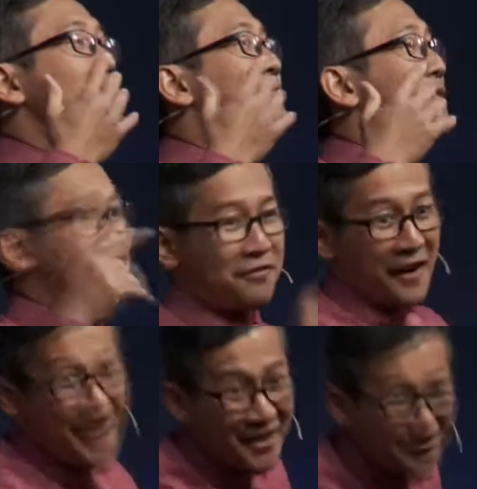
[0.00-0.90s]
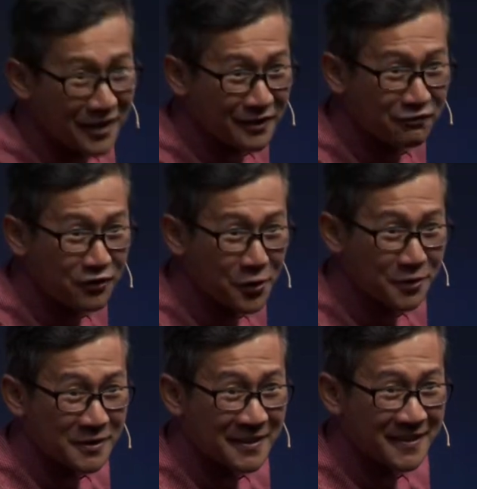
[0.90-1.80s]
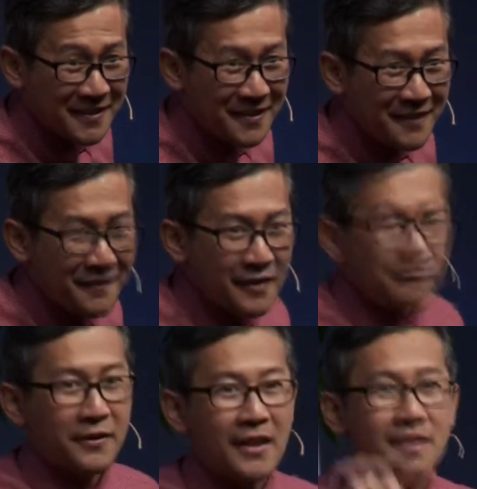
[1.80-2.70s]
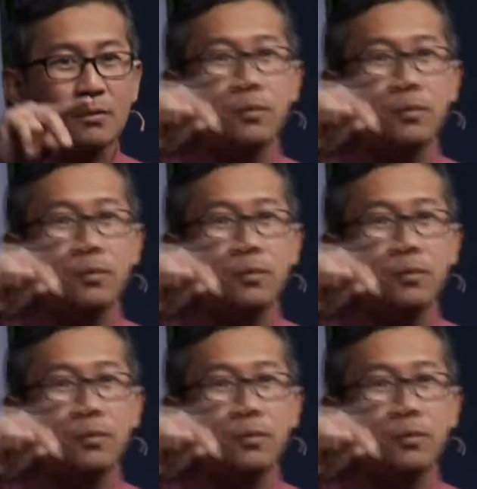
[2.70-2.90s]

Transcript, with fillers: Fragrant, Fragrant fruit. Friends,